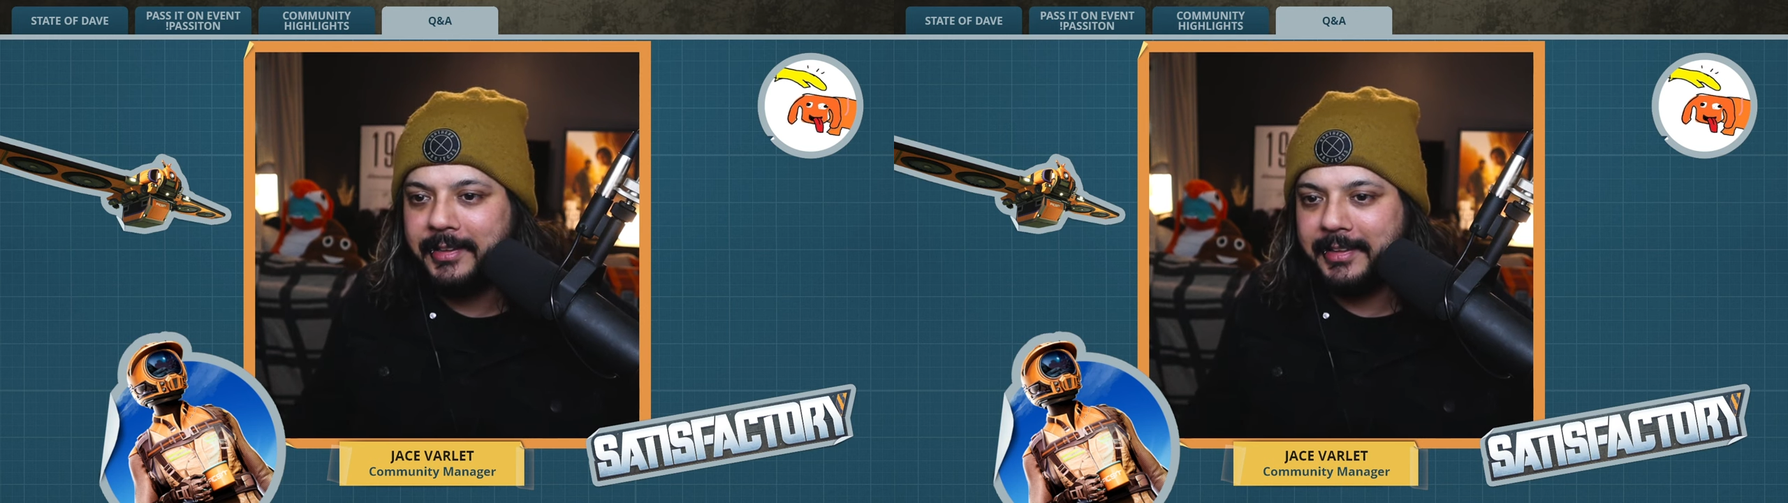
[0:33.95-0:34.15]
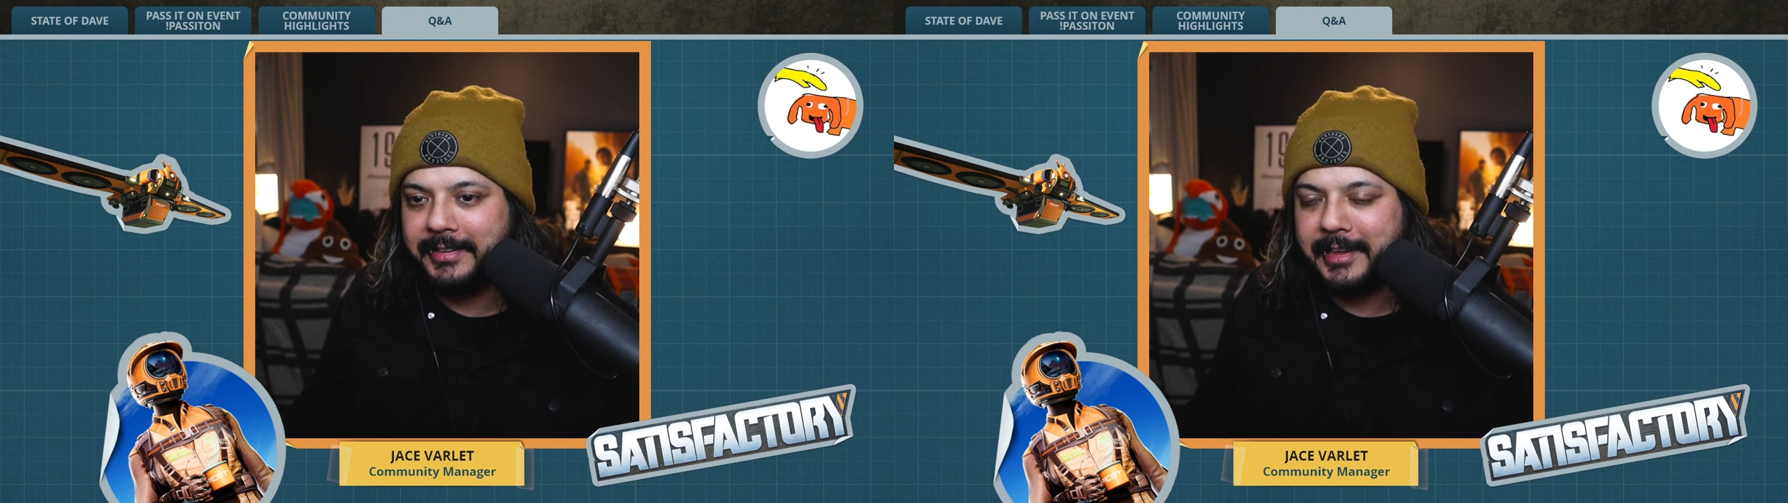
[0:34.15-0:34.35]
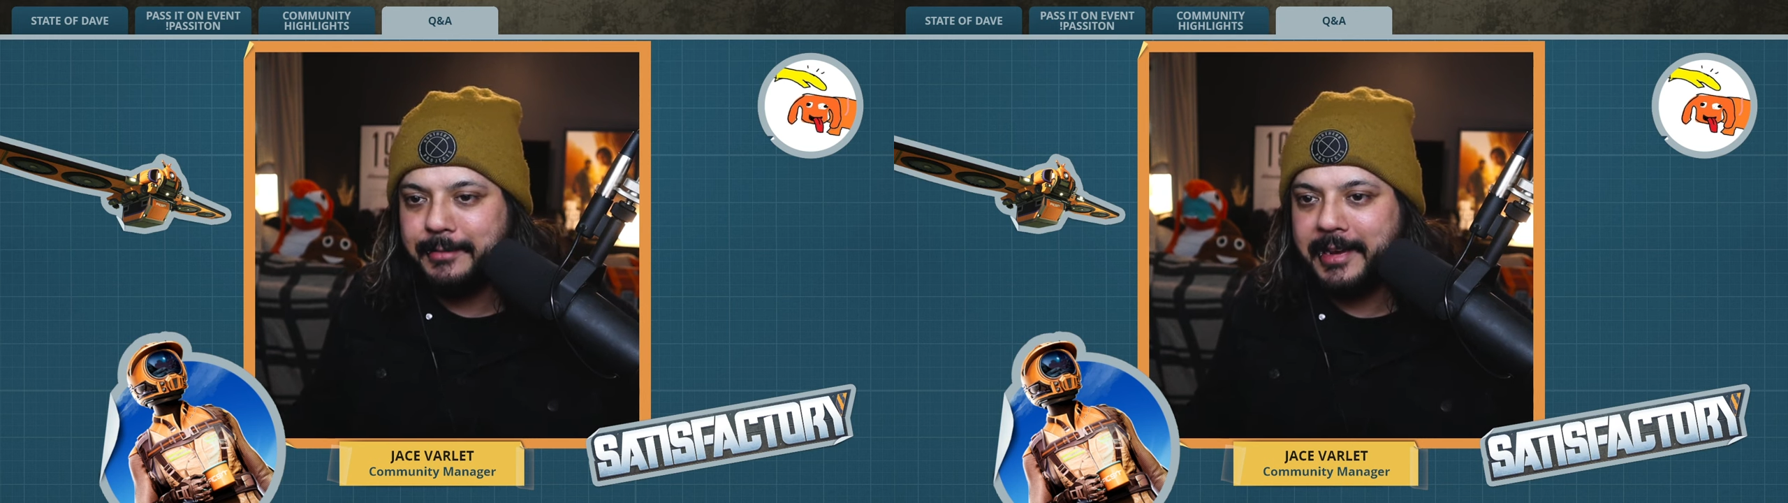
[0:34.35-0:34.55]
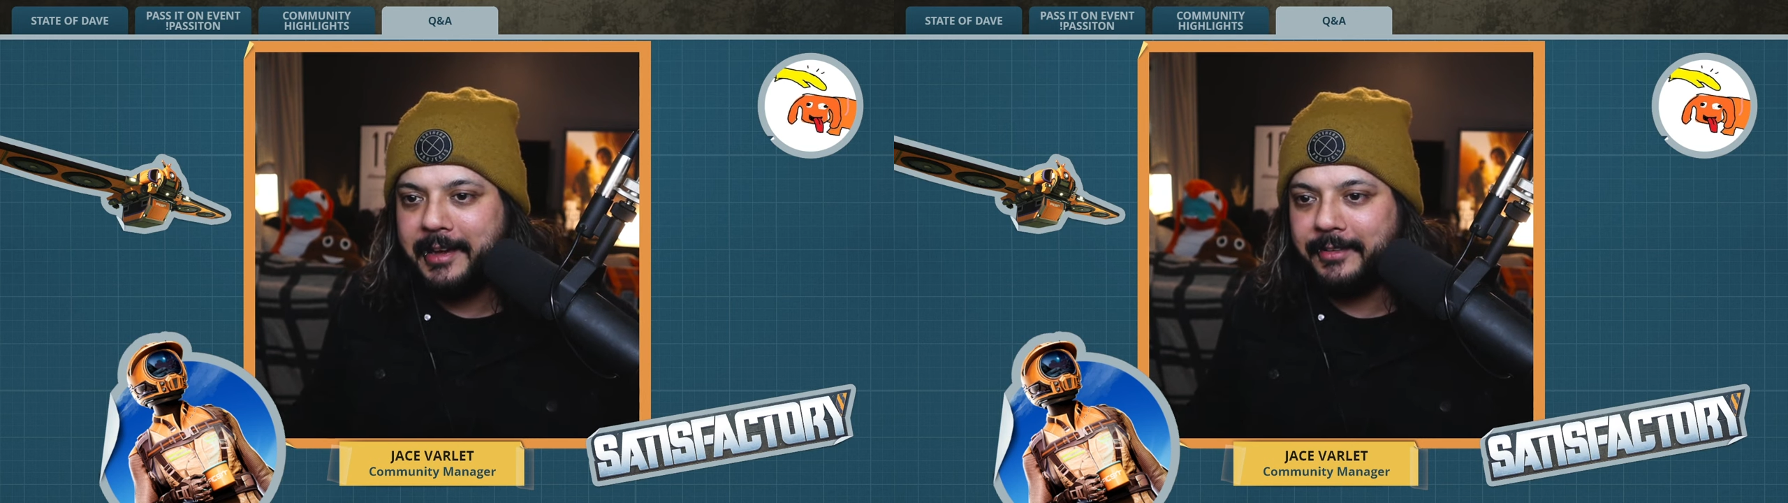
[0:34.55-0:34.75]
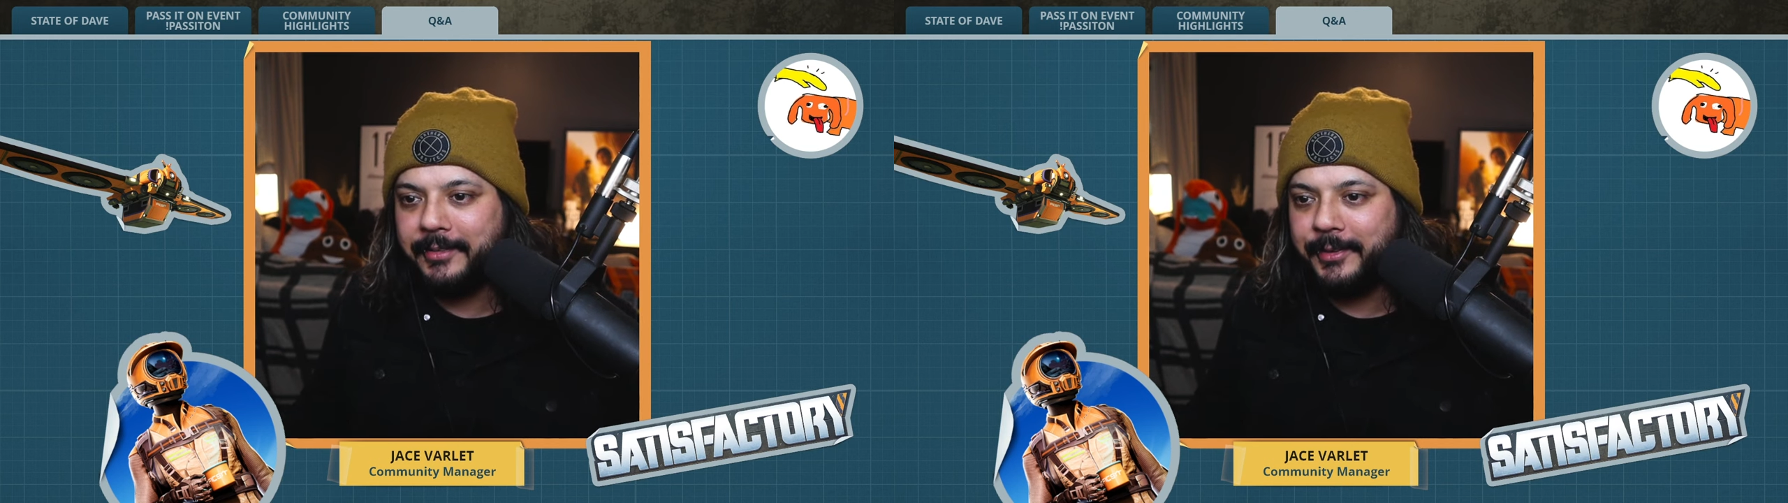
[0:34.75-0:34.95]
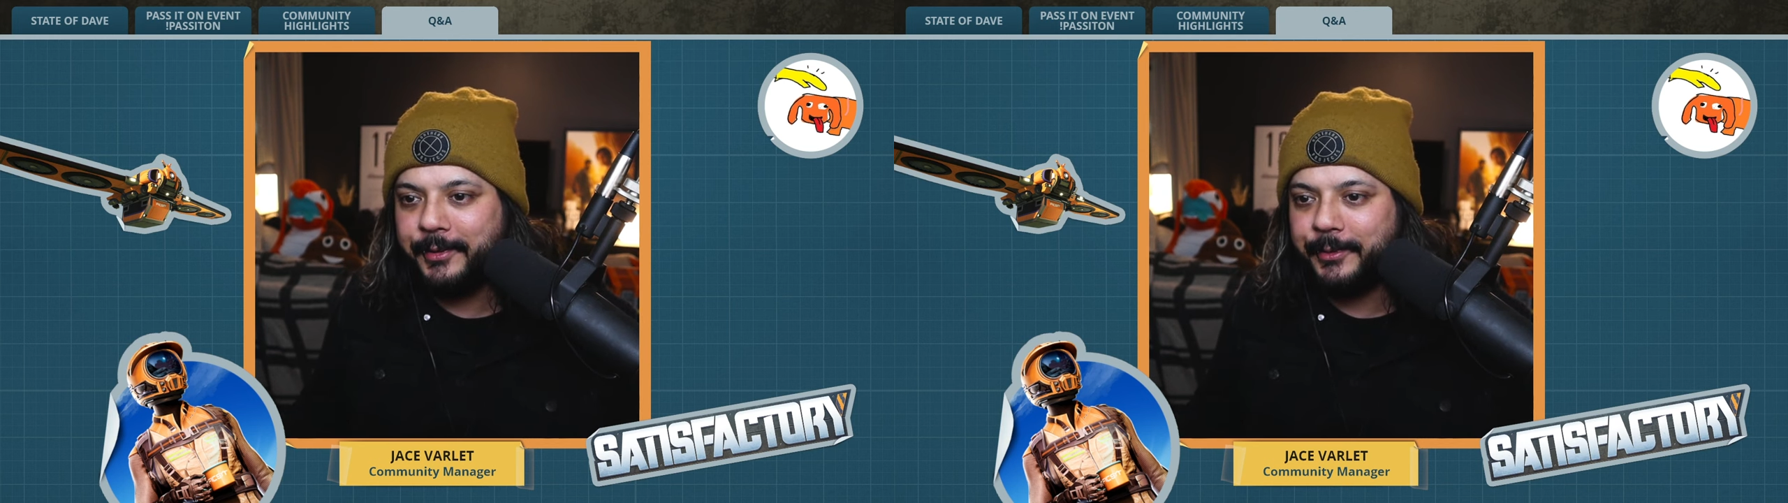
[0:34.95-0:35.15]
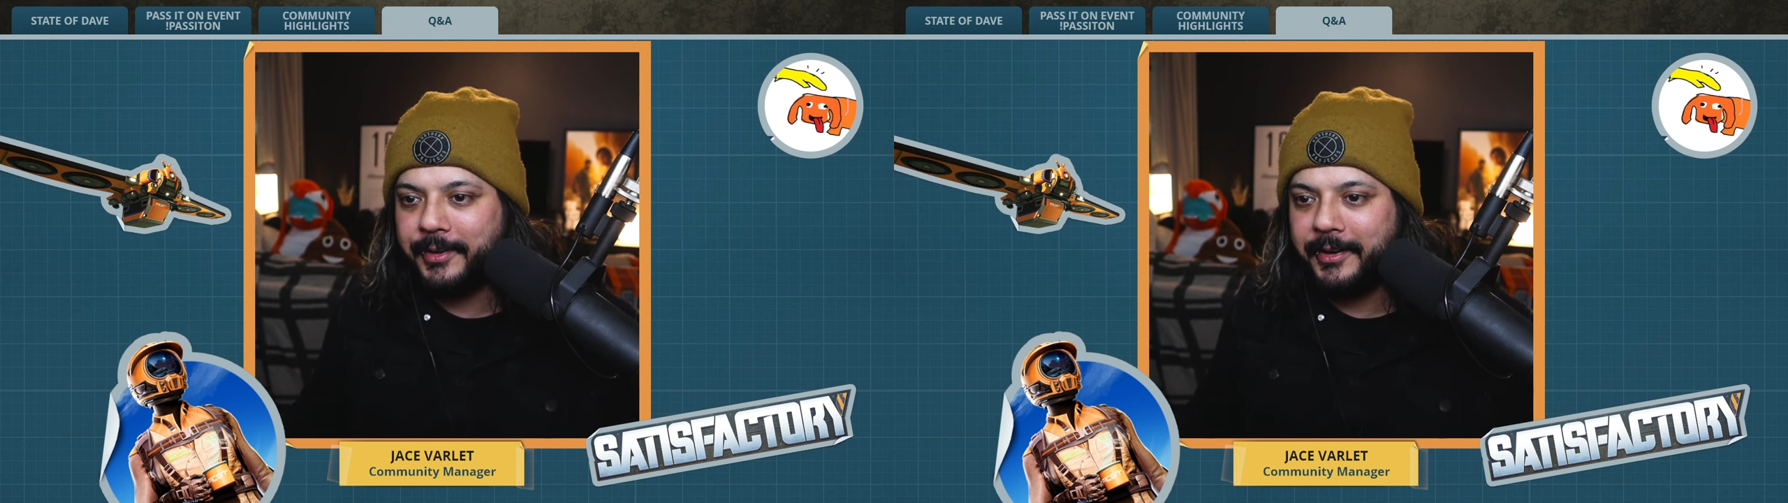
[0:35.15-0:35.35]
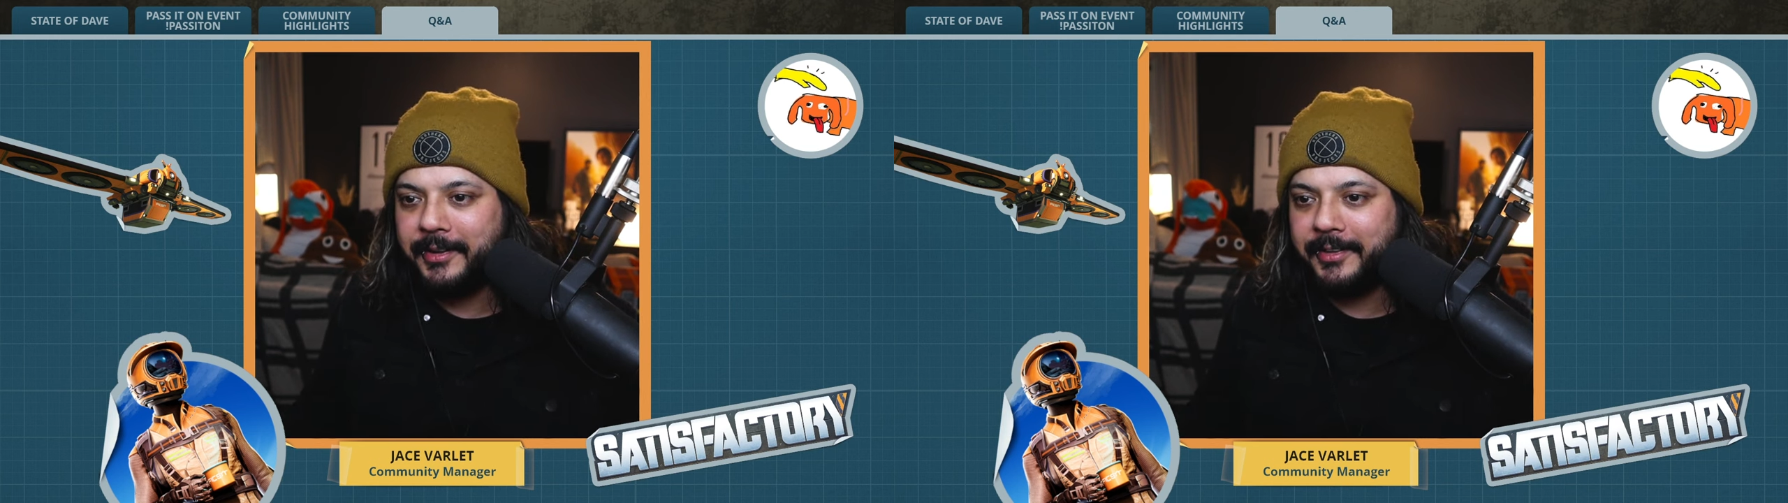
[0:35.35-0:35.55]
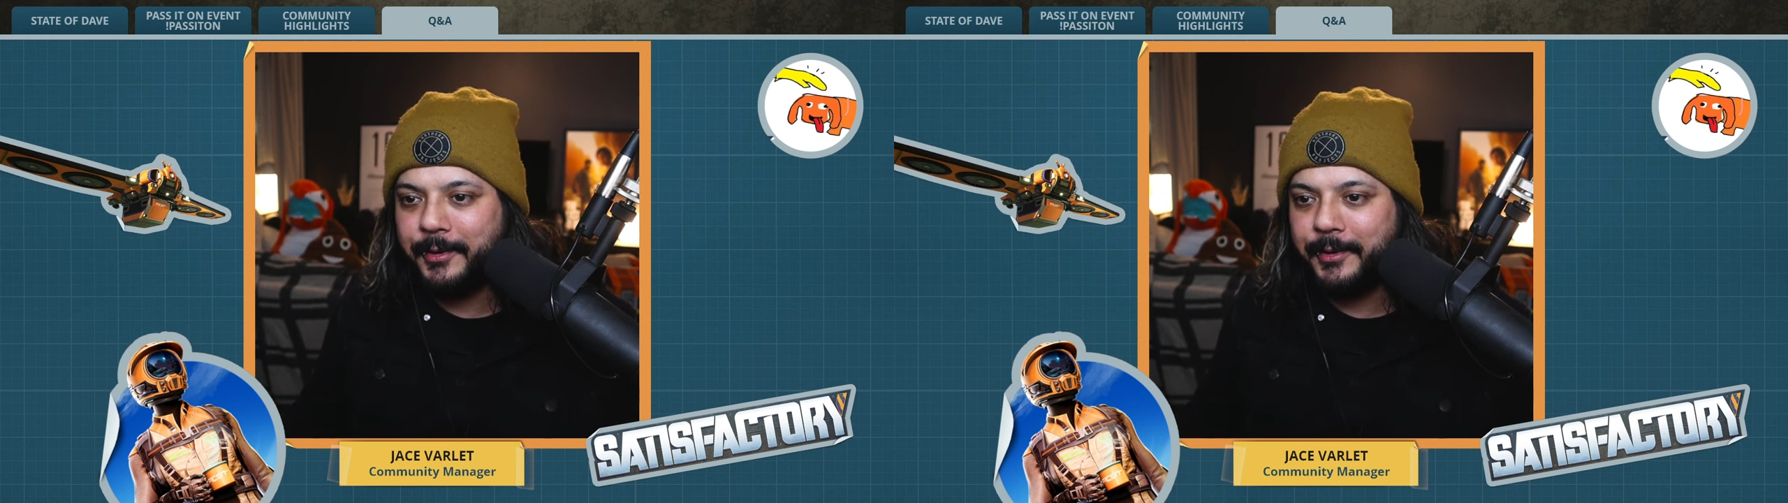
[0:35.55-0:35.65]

Let's Game It Out who are